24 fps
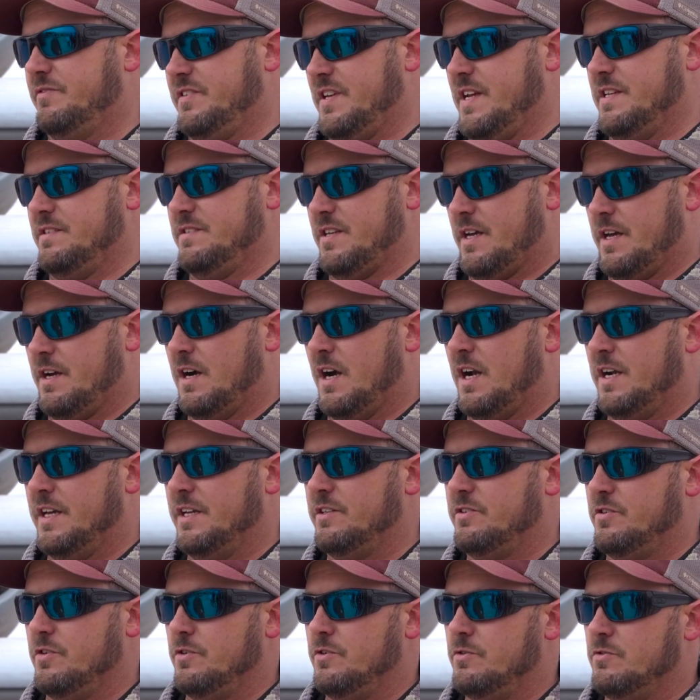1010 on
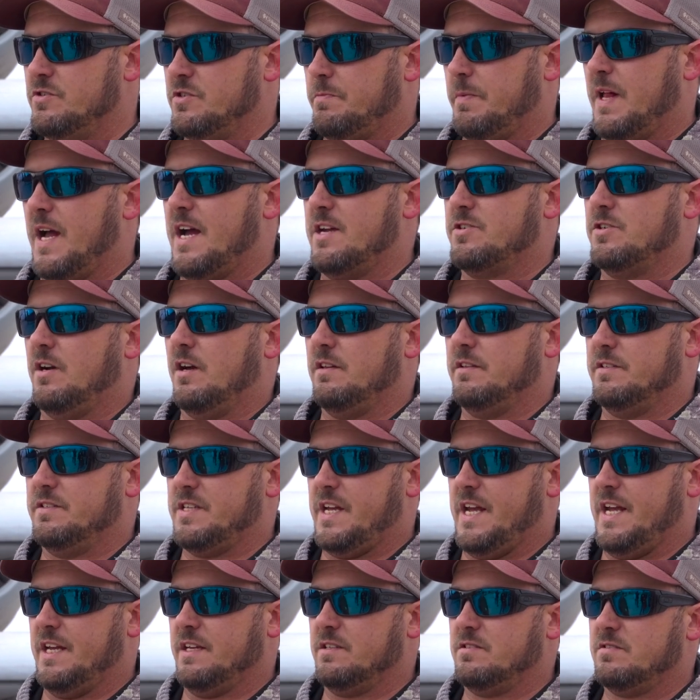it to splash all the
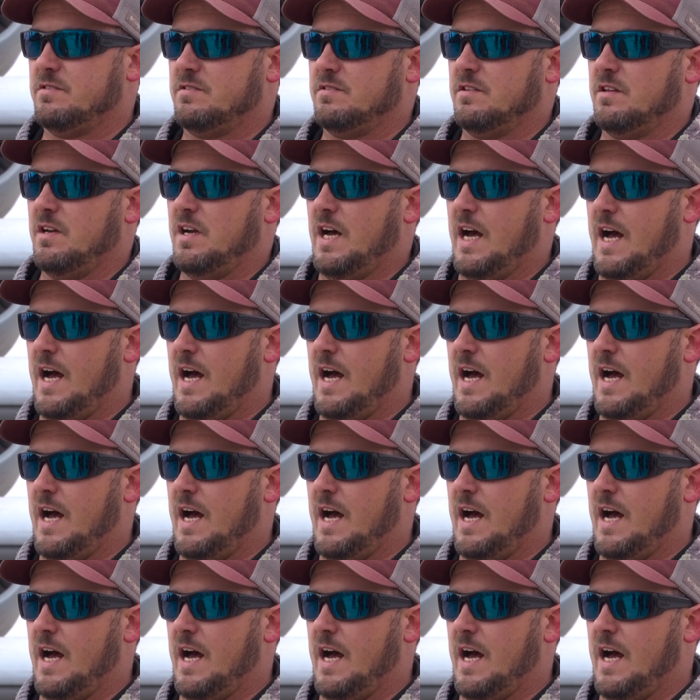tanks,